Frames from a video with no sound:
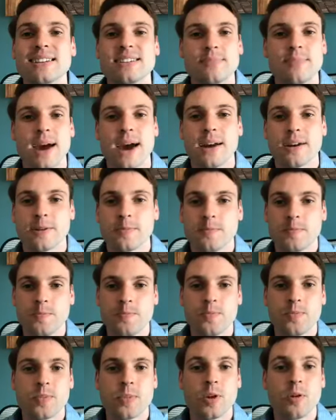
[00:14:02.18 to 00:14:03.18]
does this matter?
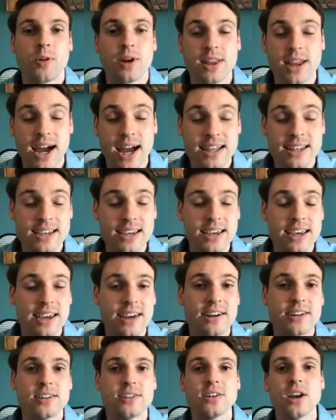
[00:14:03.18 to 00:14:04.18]
Right? The idea
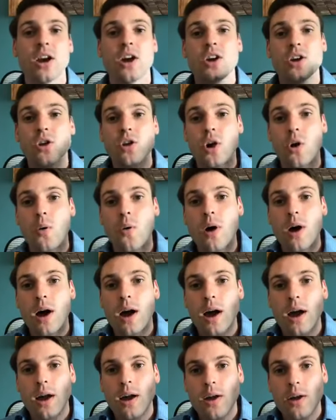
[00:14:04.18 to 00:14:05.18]
here is,
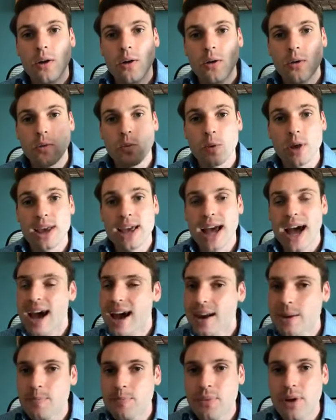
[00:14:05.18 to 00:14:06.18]
we
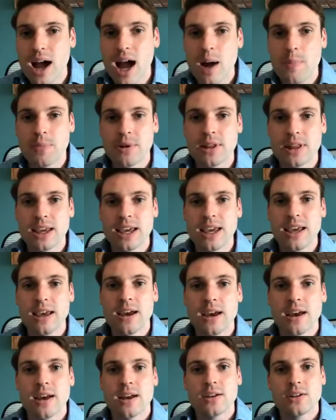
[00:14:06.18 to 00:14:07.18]
got to
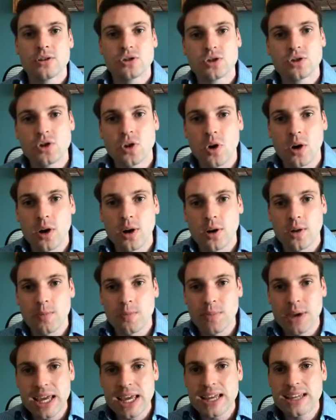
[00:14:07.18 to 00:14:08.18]
properly start
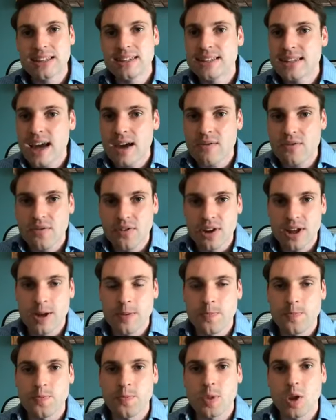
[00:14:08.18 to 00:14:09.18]
being
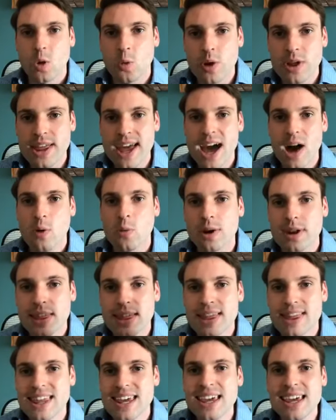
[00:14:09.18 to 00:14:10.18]
definite with how we're
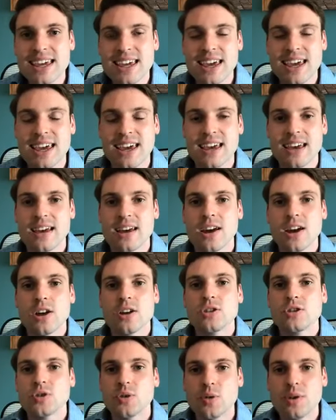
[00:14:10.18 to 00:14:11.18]
thinking
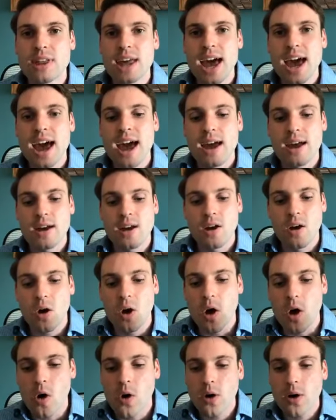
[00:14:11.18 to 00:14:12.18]
so that
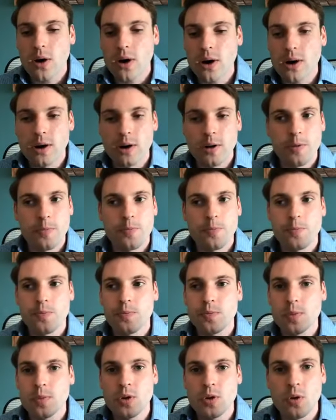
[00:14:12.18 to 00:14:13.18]
our,
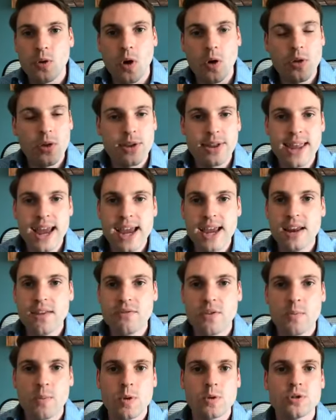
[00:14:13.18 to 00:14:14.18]
all the
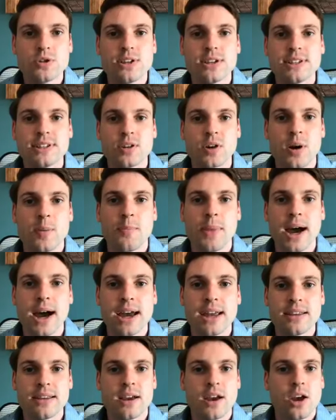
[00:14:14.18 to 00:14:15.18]
negative emotions in our
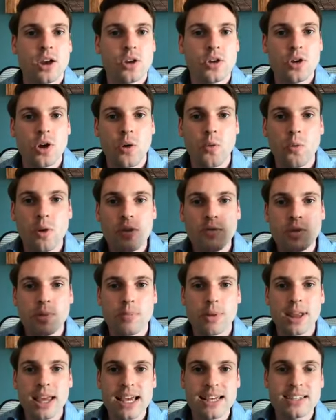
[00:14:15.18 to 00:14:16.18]
mind, we
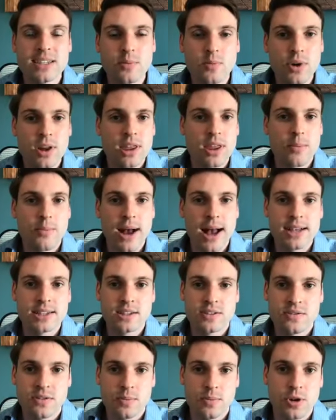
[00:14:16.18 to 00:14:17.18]
replace them with the
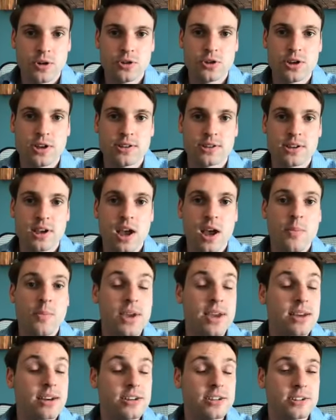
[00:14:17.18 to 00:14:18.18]
positive emotions.
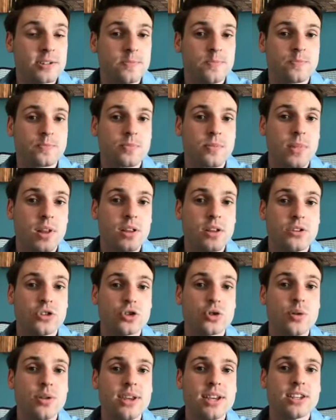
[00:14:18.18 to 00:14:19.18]
Because the
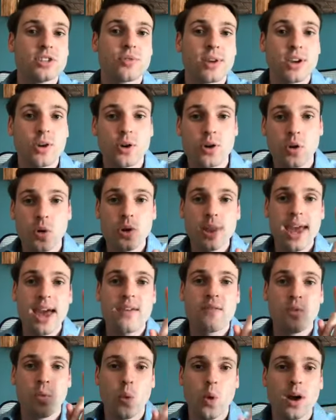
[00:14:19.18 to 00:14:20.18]
truth is, right, you can only
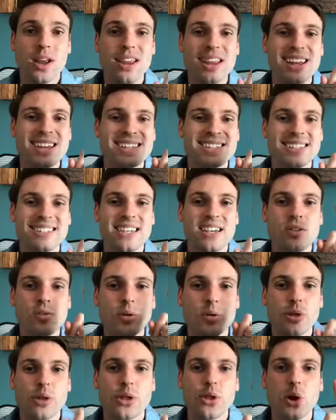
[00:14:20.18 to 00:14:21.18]
have one
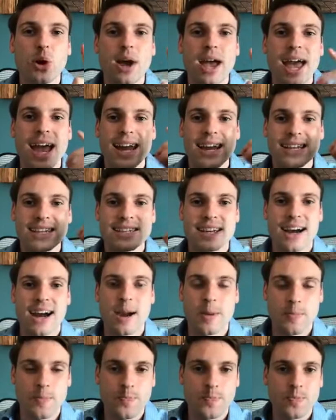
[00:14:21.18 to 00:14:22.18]
single thought at a
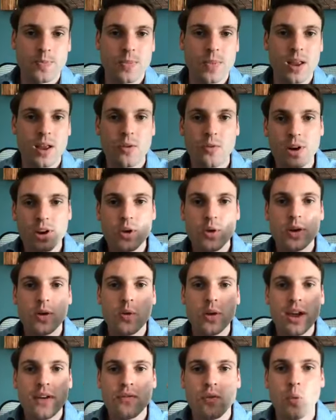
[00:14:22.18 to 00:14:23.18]
time, right? You
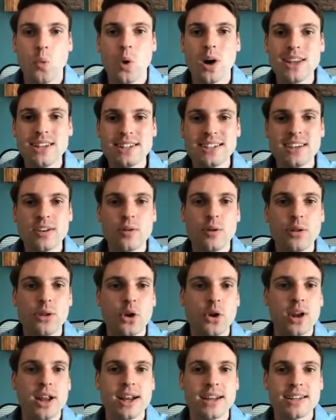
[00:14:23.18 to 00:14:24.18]
can only have one single
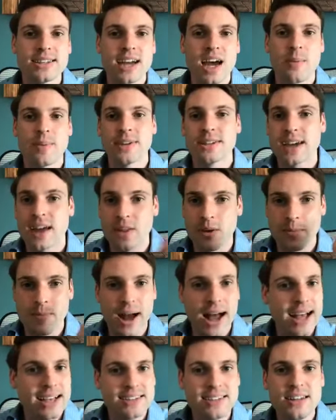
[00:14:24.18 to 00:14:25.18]
thought at a time. It's either
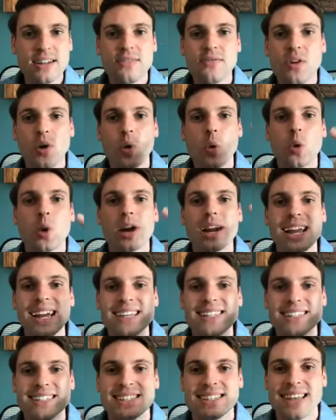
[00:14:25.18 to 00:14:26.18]
positive or
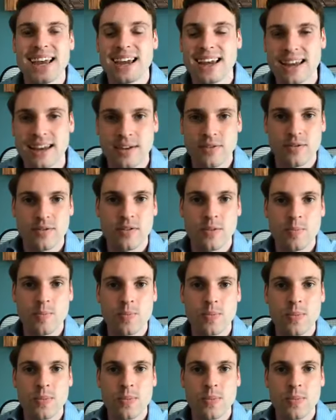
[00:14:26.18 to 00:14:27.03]
it's negative,